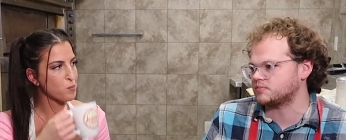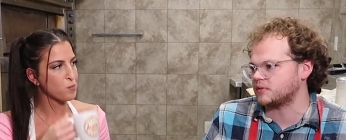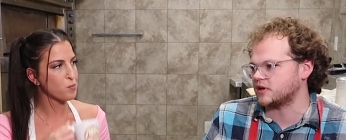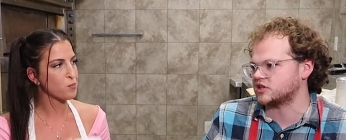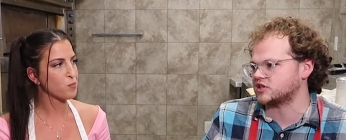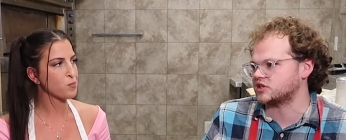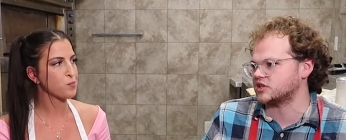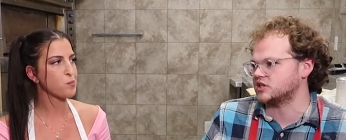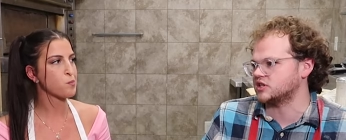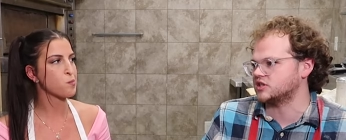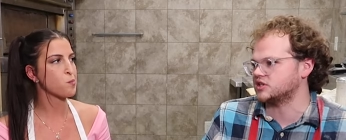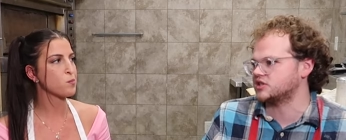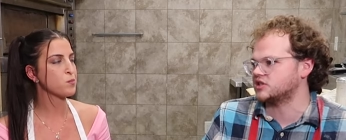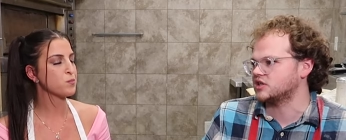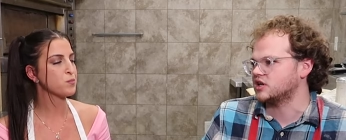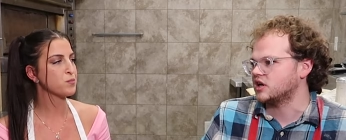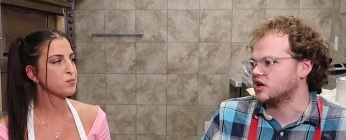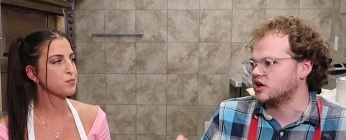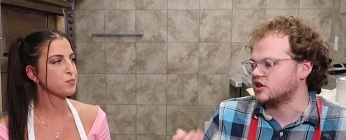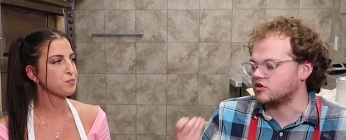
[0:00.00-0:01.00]

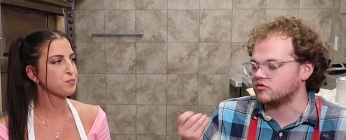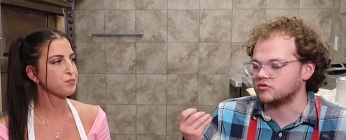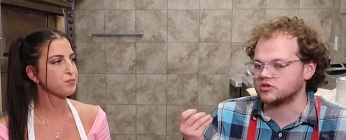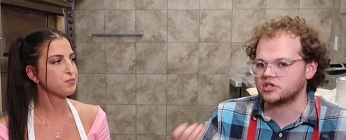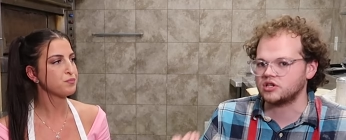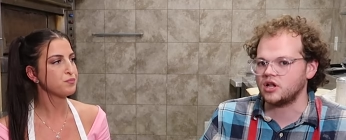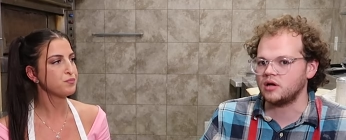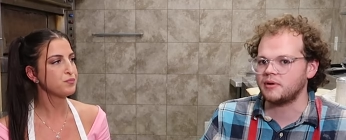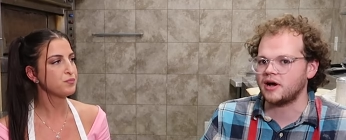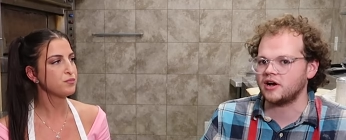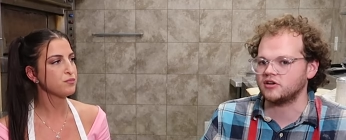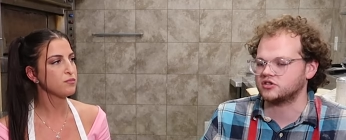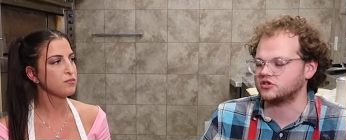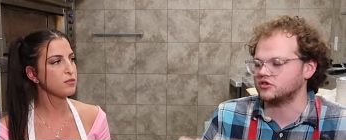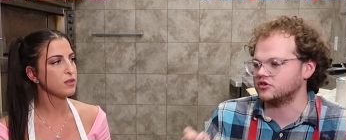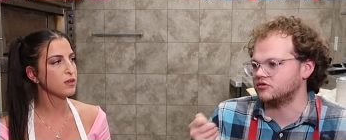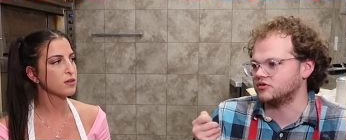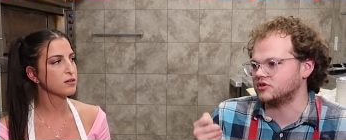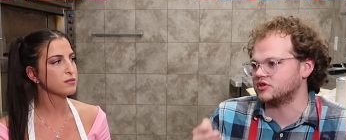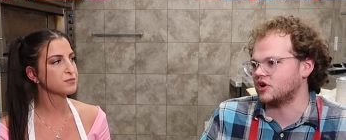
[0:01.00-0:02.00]
Speaker 1: Spaces, there was
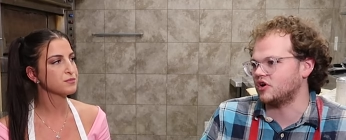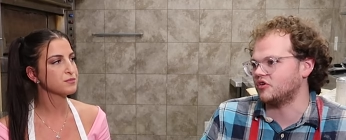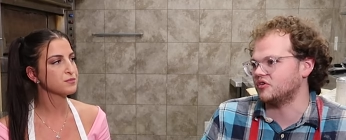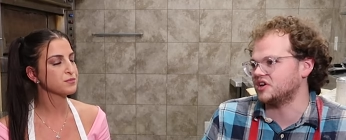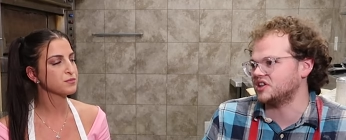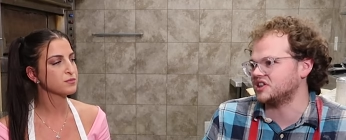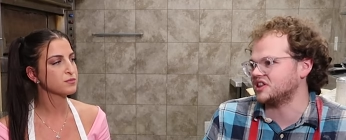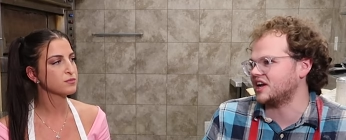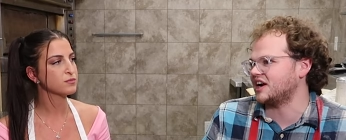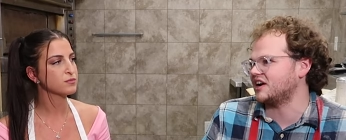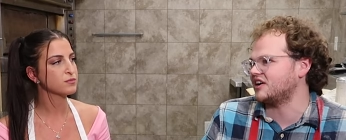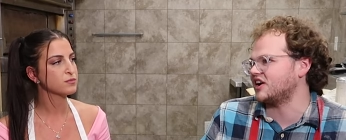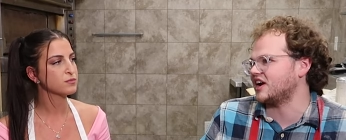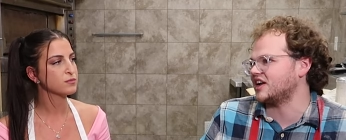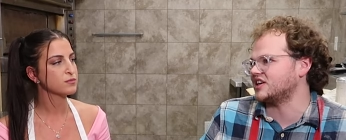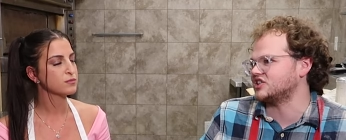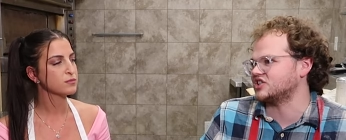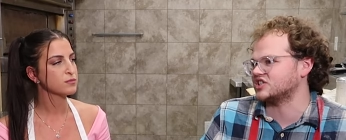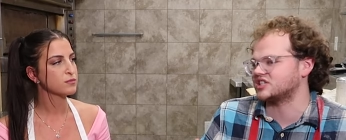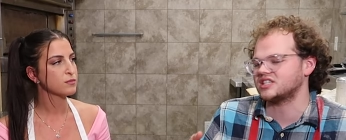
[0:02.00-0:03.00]
Clubhouse. So you'd go in
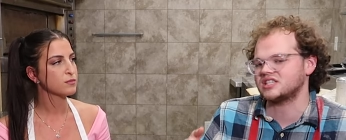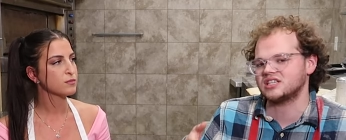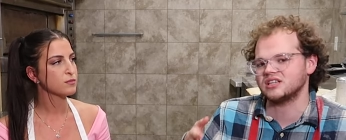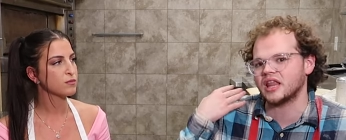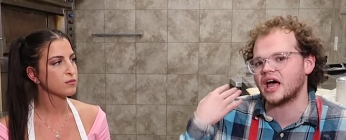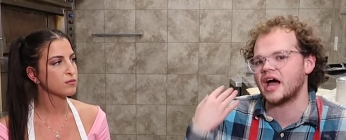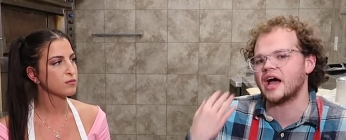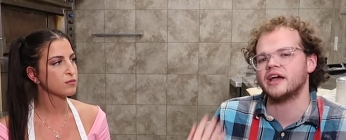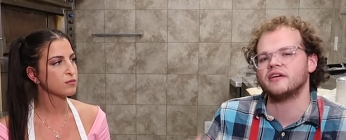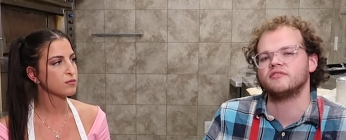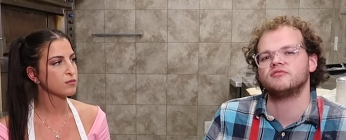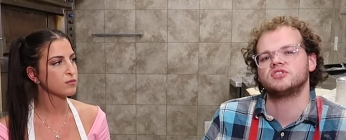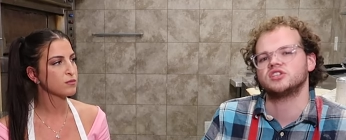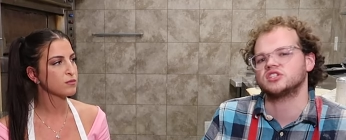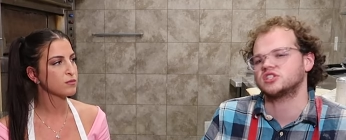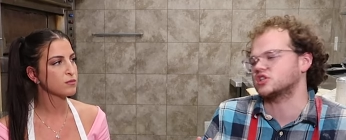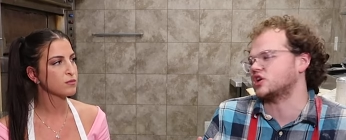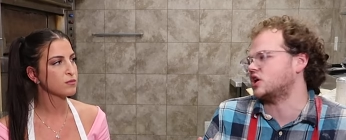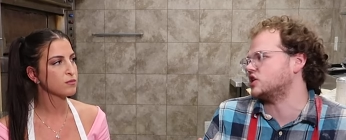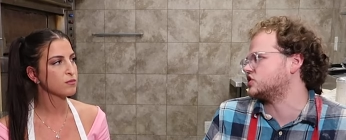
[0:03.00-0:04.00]
there and just live
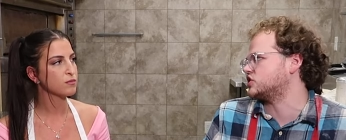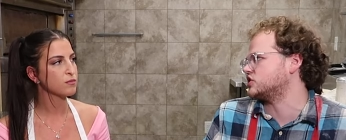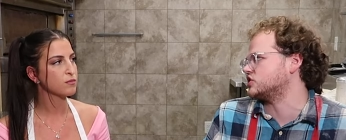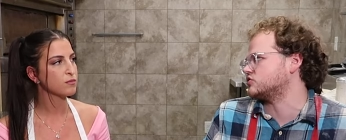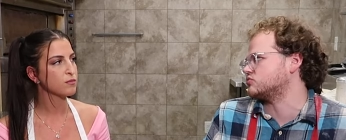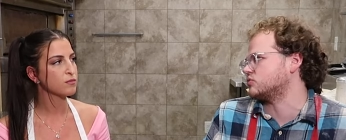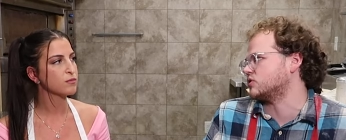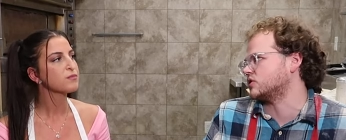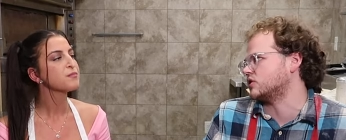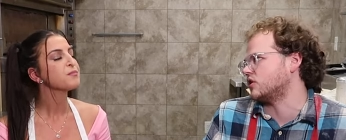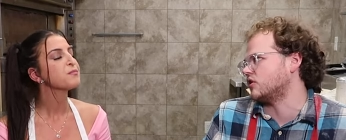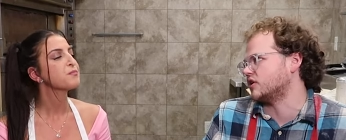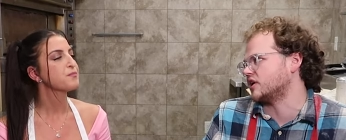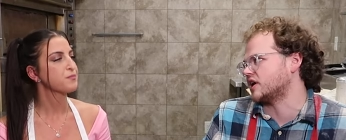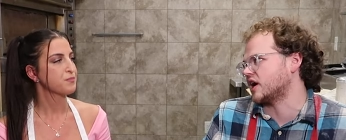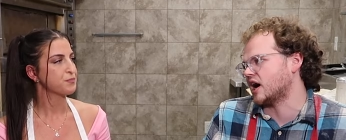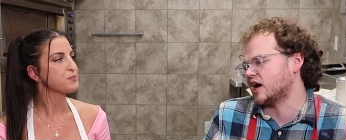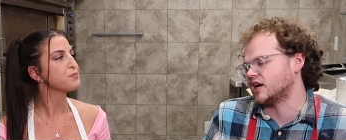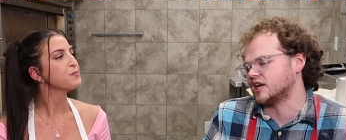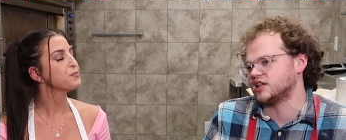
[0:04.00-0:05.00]
discussions were
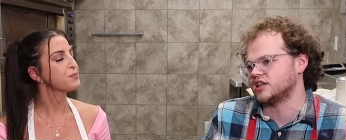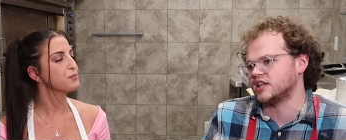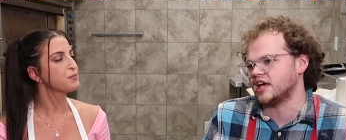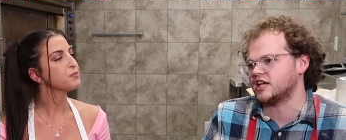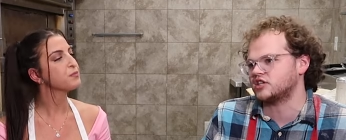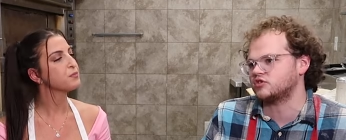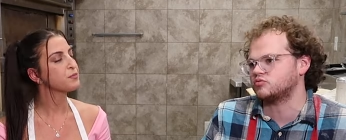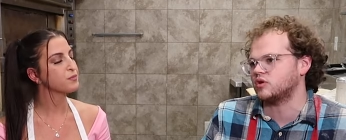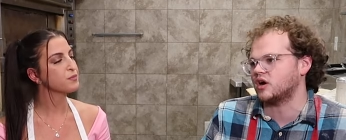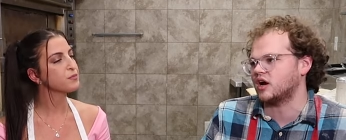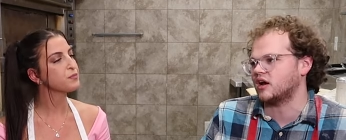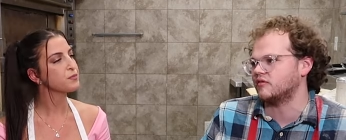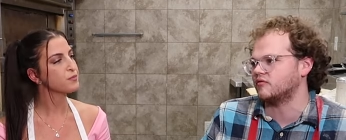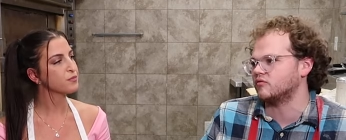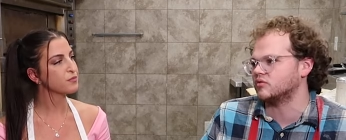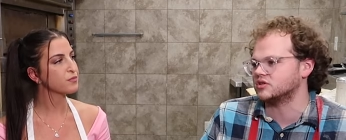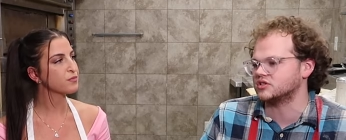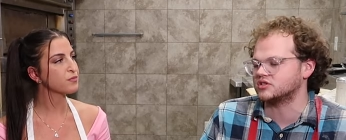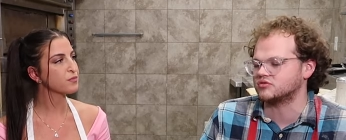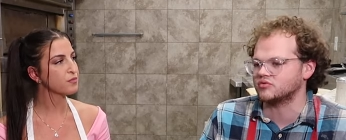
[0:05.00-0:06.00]
going on, and that's where I
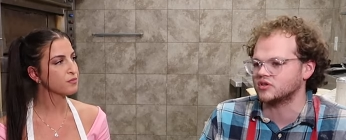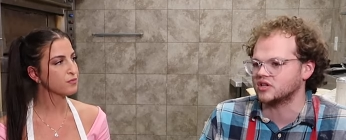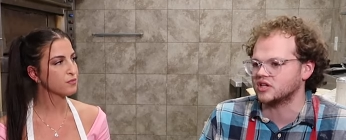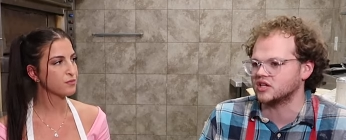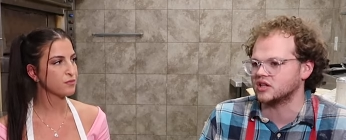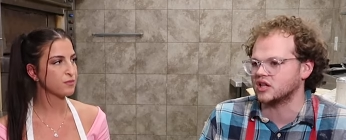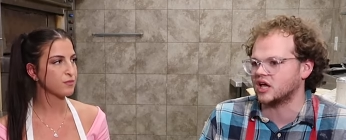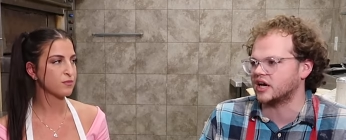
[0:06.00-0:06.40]
was really